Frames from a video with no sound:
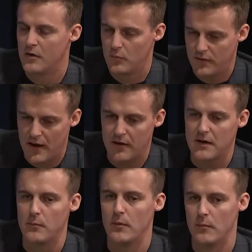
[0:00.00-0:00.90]
without
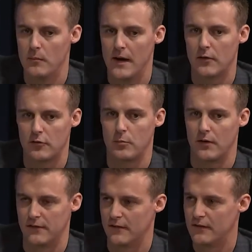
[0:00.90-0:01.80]
any males
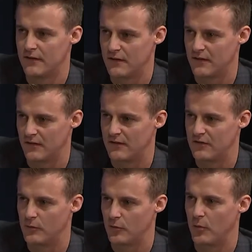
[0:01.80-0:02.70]
present, because
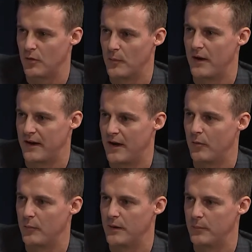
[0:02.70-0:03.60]
she was worried about how it
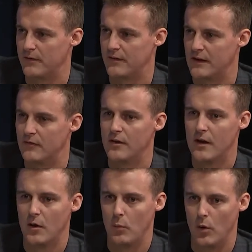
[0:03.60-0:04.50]
would be perceived,
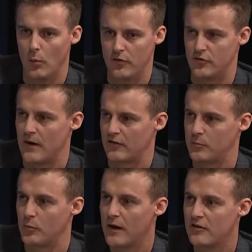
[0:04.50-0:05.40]
what was your
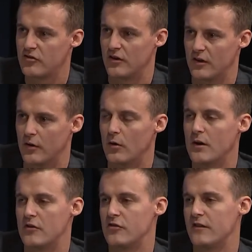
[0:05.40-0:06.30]
aspiration? And, her,
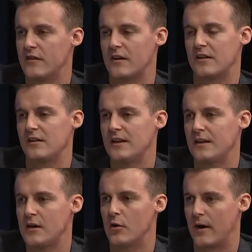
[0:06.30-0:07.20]
and she said
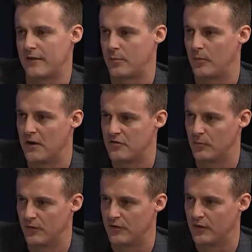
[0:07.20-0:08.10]
clearly her aspiration
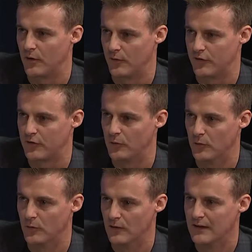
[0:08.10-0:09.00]
was to go to
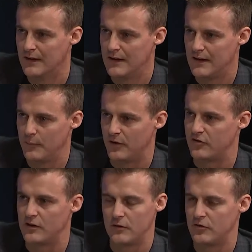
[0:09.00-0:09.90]
school, but
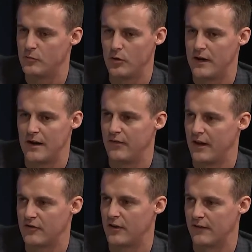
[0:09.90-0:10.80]
she, she wouldn't have
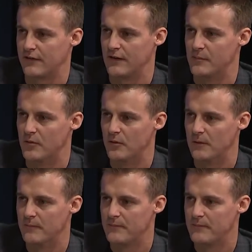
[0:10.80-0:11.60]
that chance anymore.